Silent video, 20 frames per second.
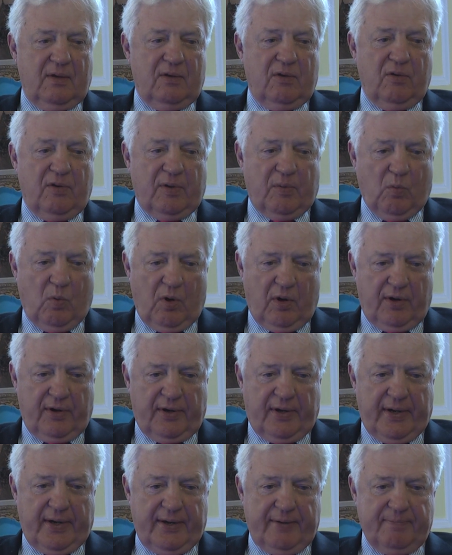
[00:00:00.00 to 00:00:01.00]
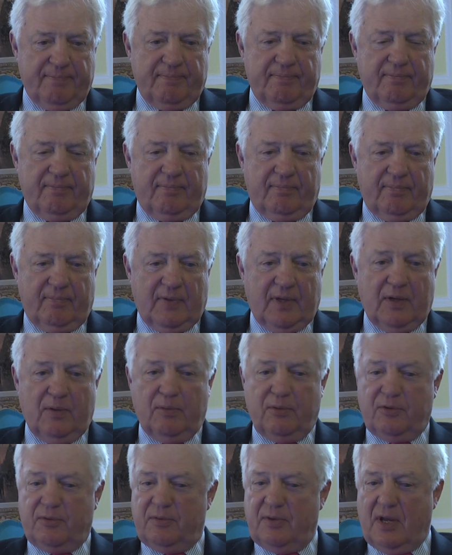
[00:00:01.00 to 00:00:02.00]
during Watergate, and
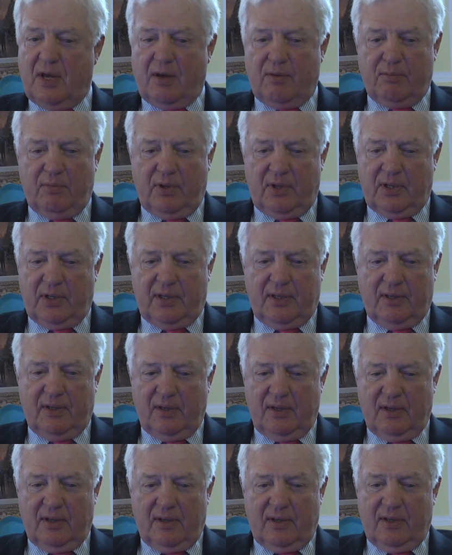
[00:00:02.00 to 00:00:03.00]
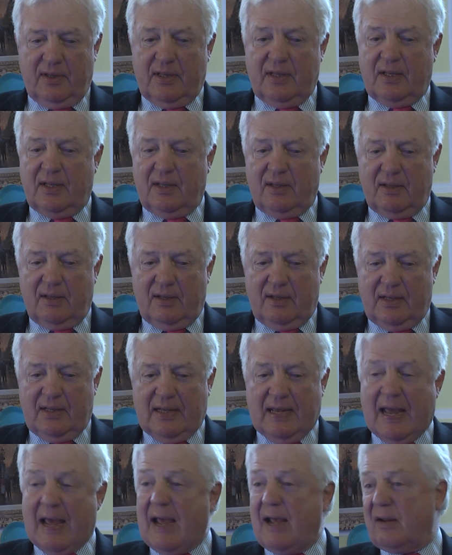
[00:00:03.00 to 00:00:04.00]
it was not really
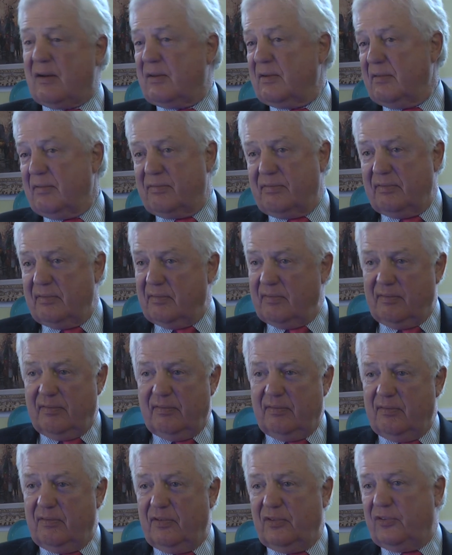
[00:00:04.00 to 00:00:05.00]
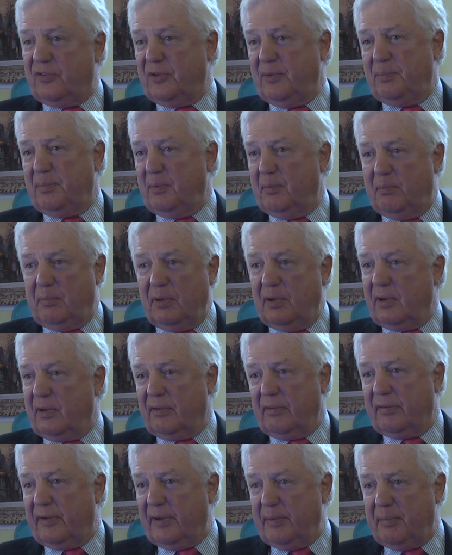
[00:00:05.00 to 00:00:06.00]
the act of the simple
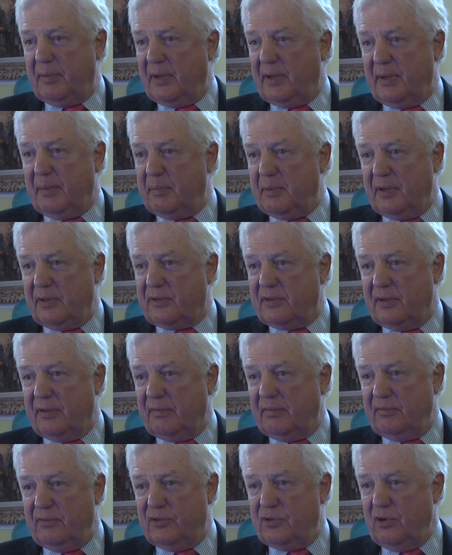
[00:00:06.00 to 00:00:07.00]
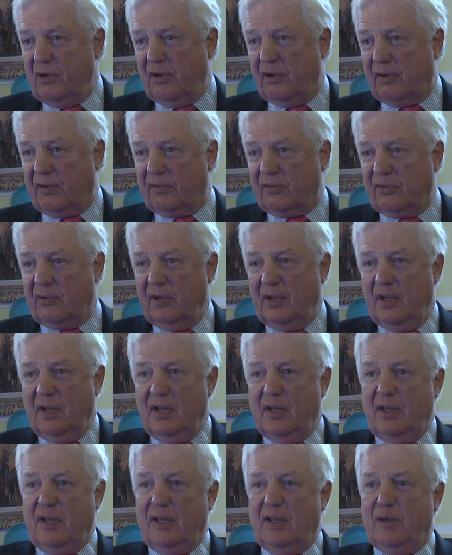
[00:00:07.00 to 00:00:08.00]
burglary by a bunch of jerks.
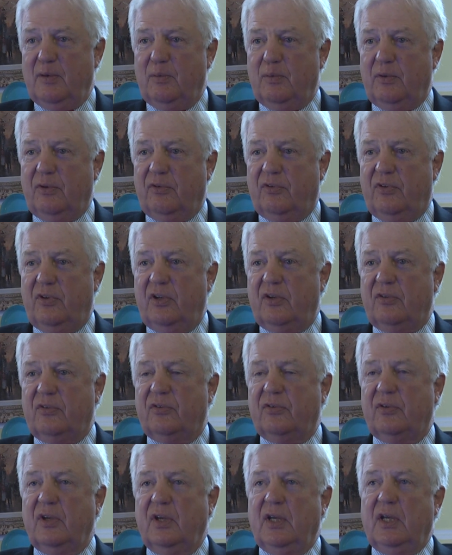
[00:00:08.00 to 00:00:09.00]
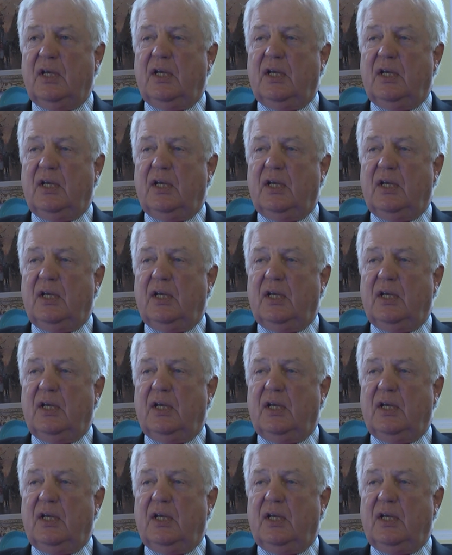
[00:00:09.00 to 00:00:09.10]
It was this